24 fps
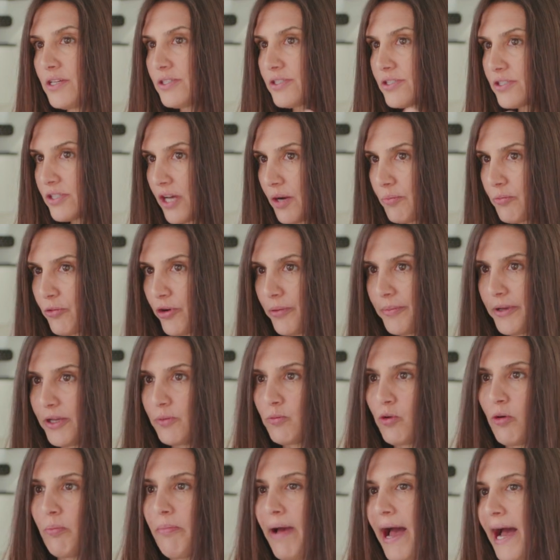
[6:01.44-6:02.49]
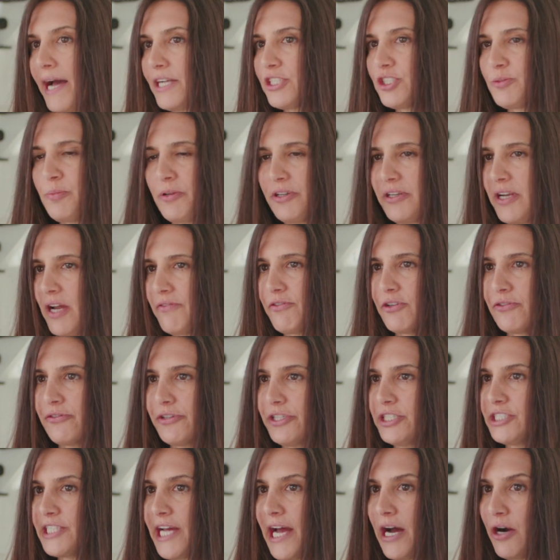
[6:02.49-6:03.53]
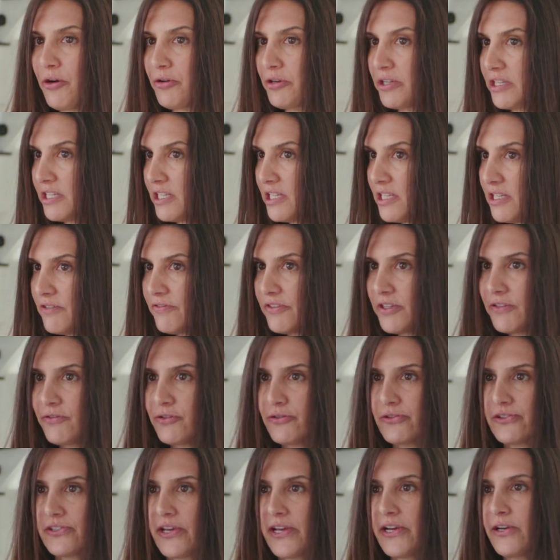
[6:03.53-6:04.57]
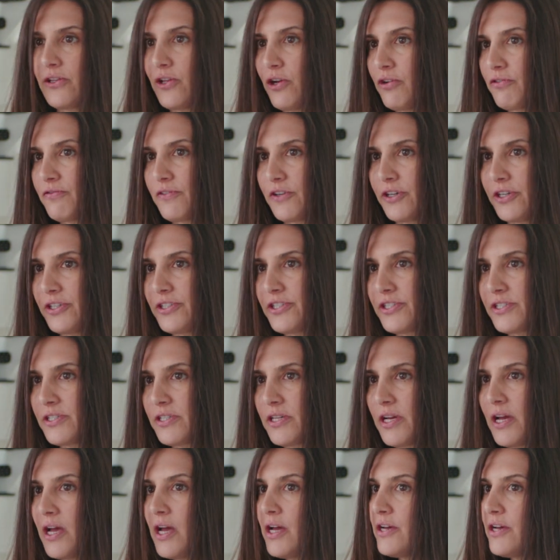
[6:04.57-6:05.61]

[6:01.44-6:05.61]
some women will match but never reach out, even if you say hello first.